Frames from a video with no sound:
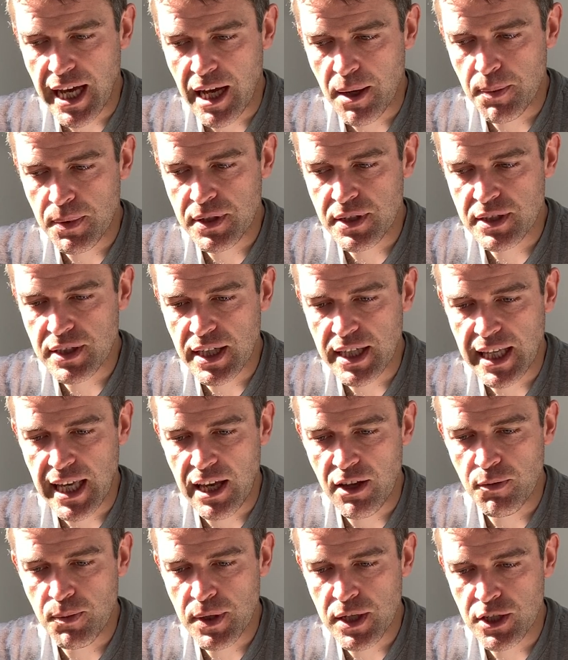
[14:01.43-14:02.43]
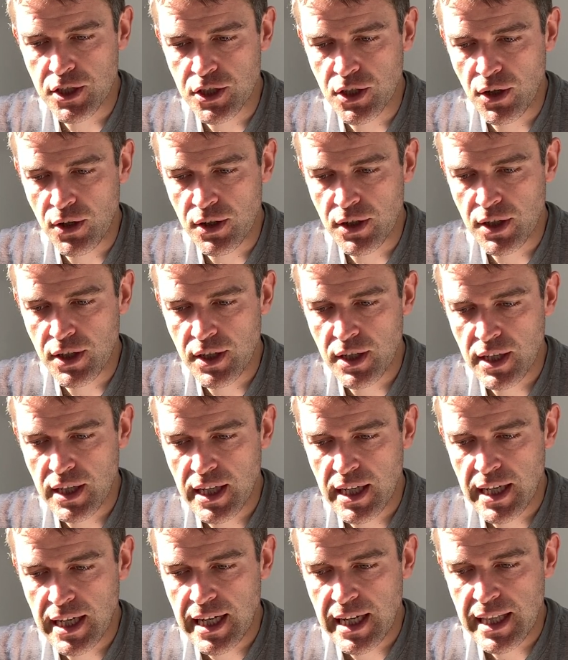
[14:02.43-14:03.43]
happened that gave me a shock.
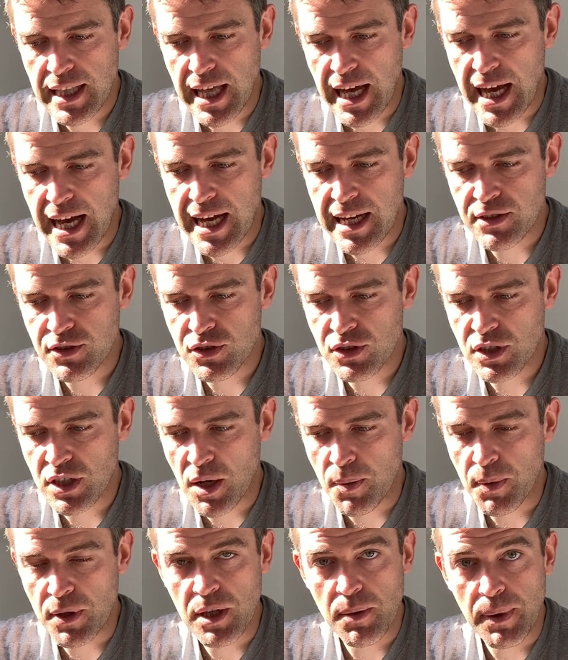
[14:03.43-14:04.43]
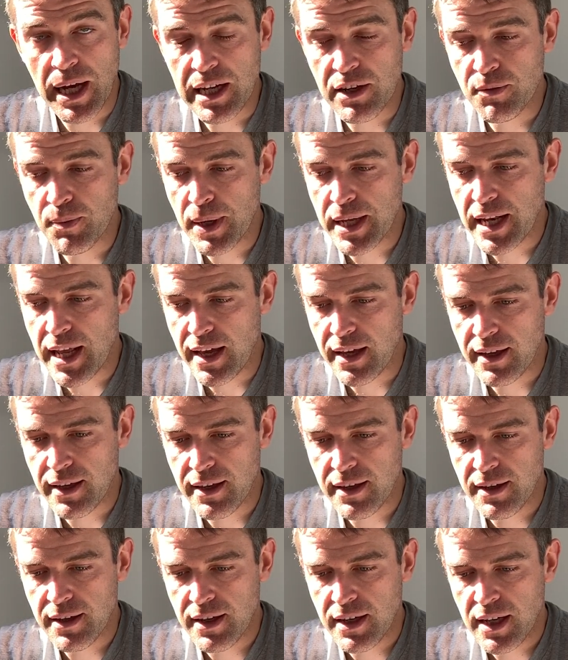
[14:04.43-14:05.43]
The hair stood up on the back of my
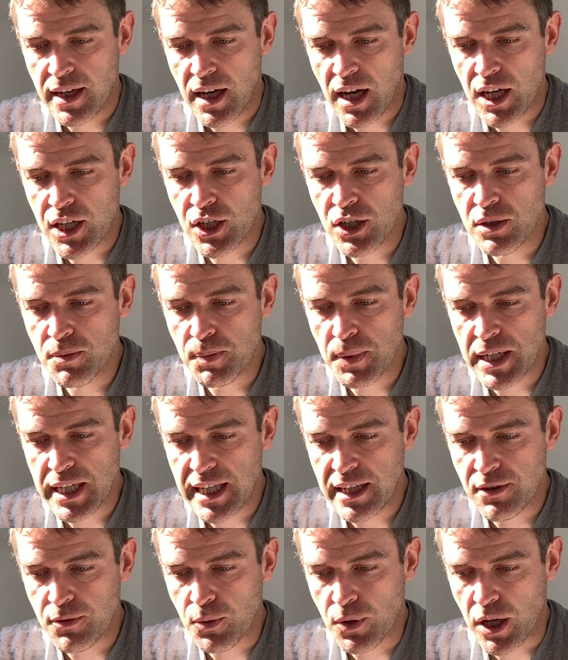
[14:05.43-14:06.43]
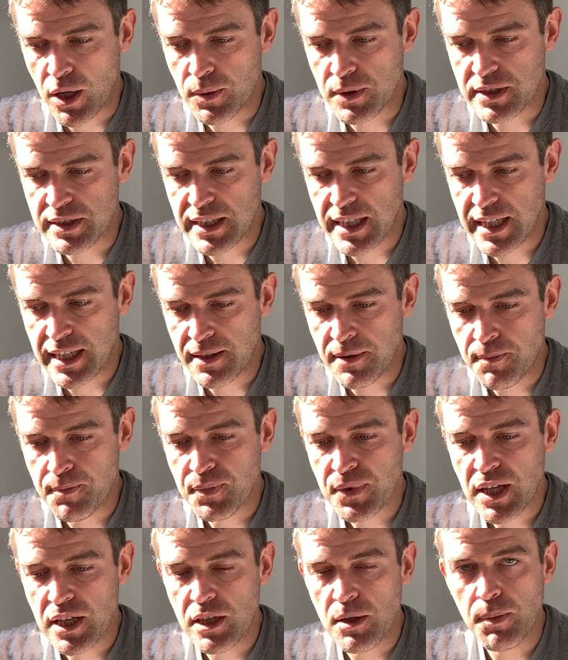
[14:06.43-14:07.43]
neck. I couldn't believe what I was seeing.
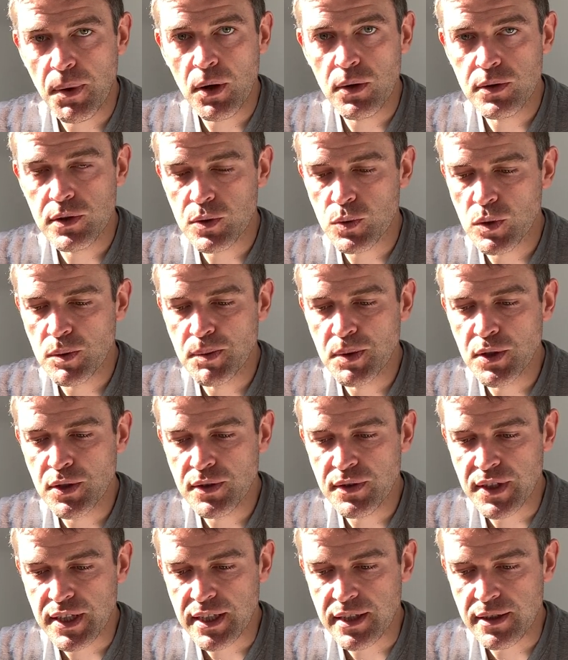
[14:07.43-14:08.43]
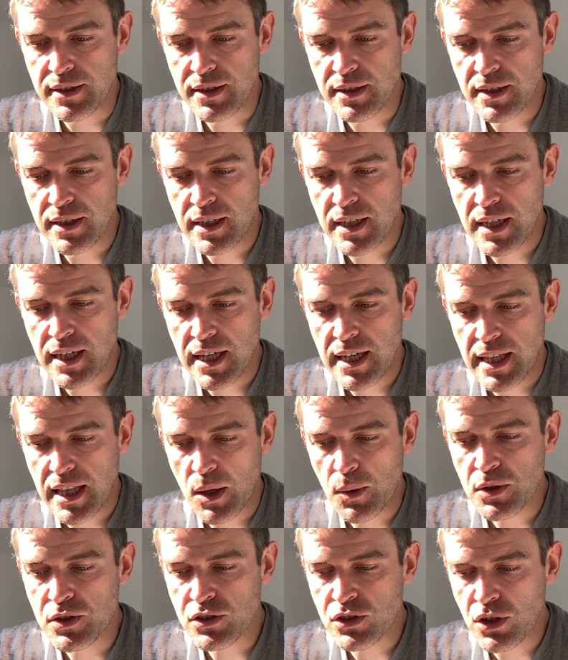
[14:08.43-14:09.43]
The bones were moving. They
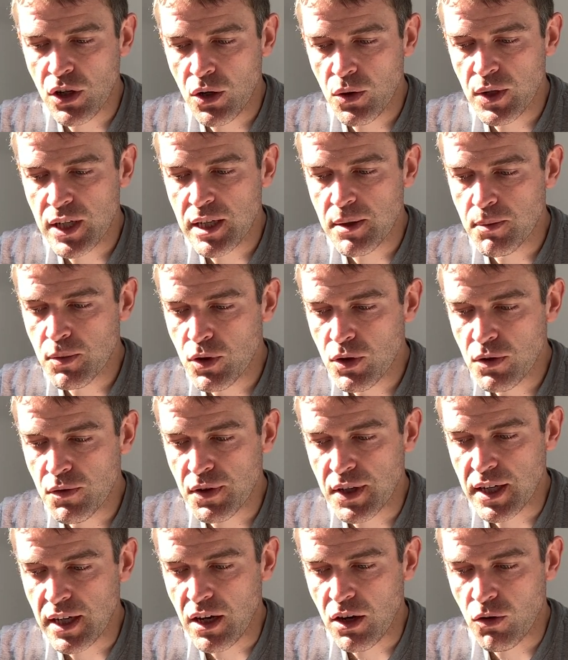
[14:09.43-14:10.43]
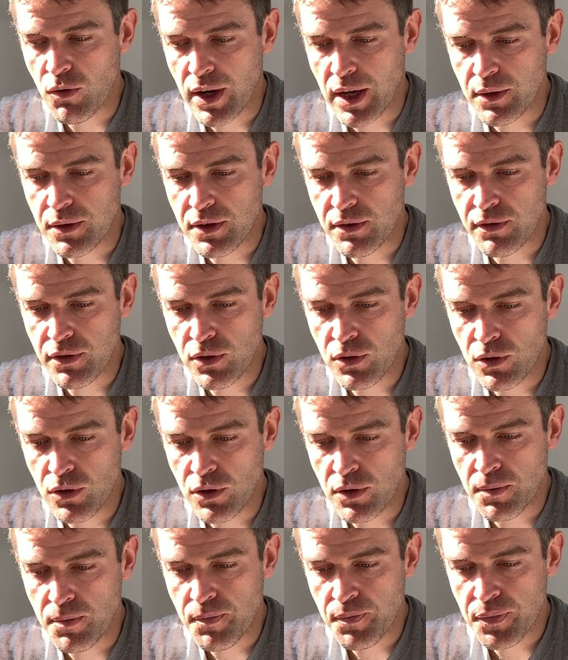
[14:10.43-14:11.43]
were slowly moving around the floor.